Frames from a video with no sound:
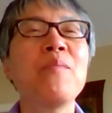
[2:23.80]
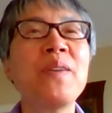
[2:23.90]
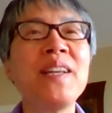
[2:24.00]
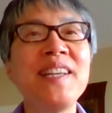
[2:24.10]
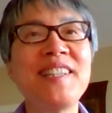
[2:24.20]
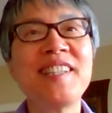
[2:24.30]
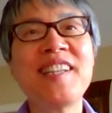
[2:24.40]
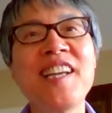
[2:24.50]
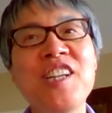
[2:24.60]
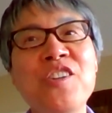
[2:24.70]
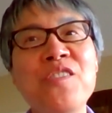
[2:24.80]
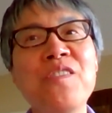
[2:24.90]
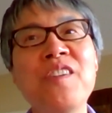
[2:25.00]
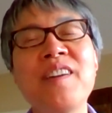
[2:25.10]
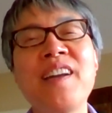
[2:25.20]
please take
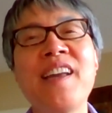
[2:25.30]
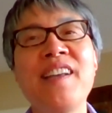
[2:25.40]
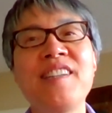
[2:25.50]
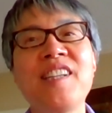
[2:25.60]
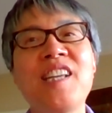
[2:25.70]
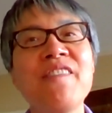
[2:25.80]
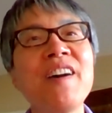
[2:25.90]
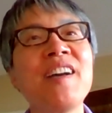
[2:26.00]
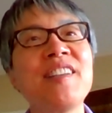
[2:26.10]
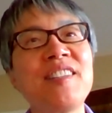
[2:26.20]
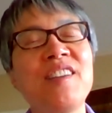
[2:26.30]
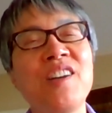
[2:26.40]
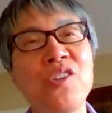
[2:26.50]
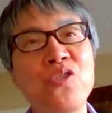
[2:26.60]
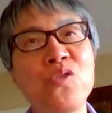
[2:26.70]
over and give us
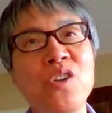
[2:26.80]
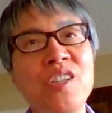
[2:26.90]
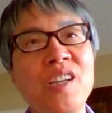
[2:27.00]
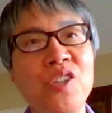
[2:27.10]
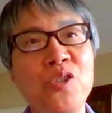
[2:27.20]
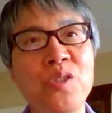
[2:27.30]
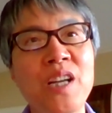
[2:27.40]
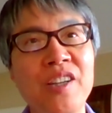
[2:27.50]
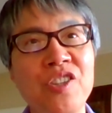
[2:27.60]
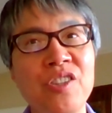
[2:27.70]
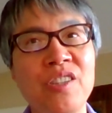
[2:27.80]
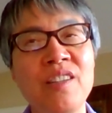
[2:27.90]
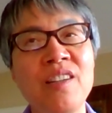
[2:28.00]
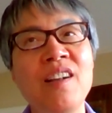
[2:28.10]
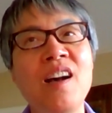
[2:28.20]
a short introduction
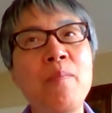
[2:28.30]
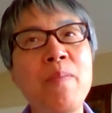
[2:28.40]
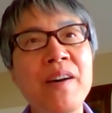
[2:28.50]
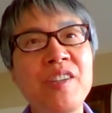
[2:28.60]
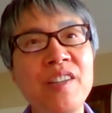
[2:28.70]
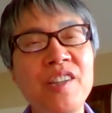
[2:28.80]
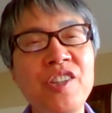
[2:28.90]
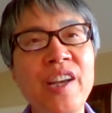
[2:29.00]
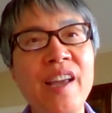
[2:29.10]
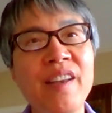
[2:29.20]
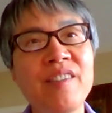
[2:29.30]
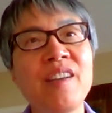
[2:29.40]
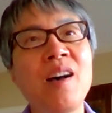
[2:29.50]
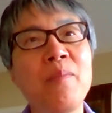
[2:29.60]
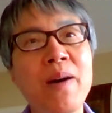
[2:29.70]
about the chant,
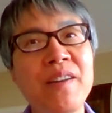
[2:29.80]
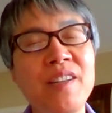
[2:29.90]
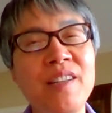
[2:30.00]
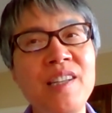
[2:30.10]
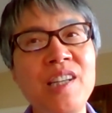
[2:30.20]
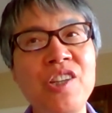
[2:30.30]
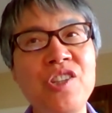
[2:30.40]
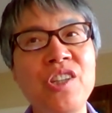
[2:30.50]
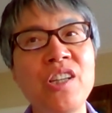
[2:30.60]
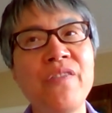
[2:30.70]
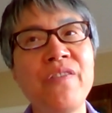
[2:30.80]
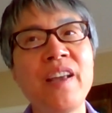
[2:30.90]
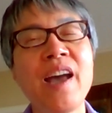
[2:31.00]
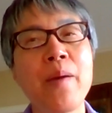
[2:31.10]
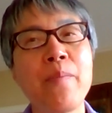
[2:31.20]
about the teaching of the
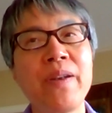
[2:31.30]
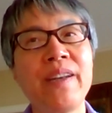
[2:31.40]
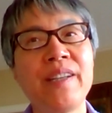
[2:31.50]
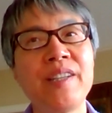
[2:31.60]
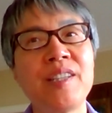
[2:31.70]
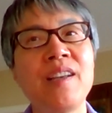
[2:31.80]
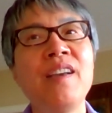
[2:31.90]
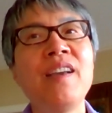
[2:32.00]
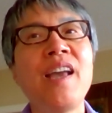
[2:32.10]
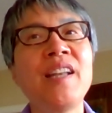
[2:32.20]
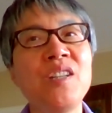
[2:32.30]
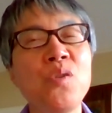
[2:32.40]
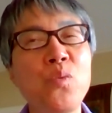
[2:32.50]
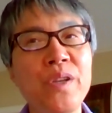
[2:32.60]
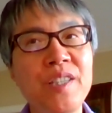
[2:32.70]
happiness and the
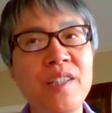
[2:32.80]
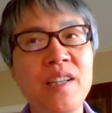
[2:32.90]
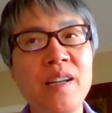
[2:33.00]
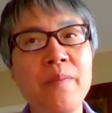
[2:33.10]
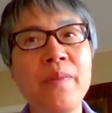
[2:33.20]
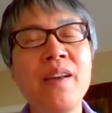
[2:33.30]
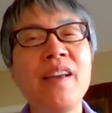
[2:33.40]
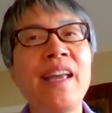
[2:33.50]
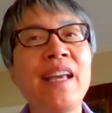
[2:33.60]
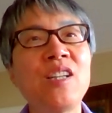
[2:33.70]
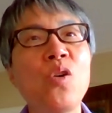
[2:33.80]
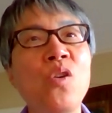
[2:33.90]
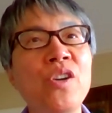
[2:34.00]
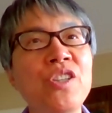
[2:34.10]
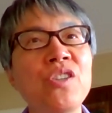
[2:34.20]
wisdom, and
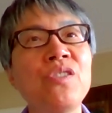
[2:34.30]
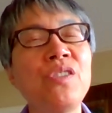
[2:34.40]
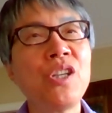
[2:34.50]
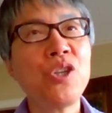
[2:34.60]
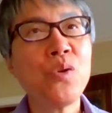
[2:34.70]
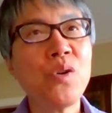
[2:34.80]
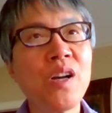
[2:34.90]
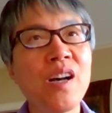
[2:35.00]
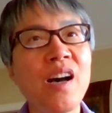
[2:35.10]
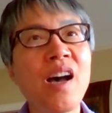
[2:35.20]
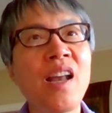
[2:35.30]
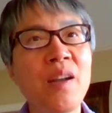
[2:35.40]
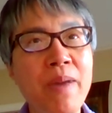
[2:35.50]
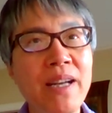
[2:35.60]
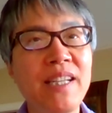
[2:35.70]
also the yoga and
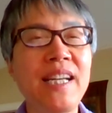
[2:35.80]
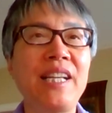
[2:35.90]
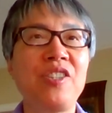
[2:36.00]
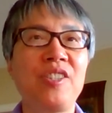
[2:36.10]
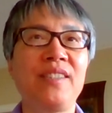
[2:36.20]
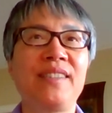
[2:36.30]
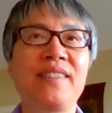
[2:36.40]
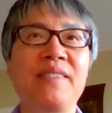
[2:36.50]
the meditation.